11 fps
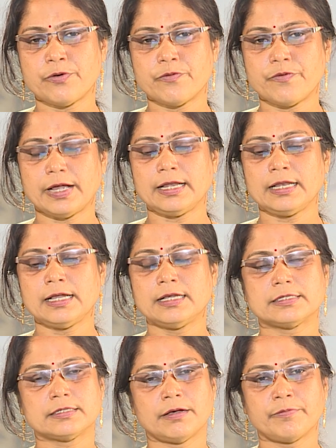while
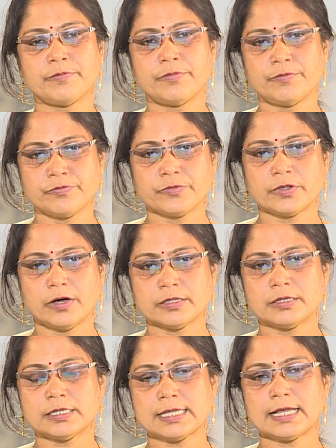some
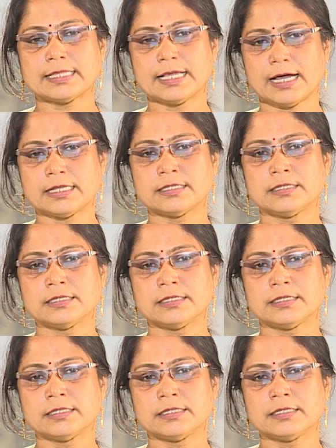others are there,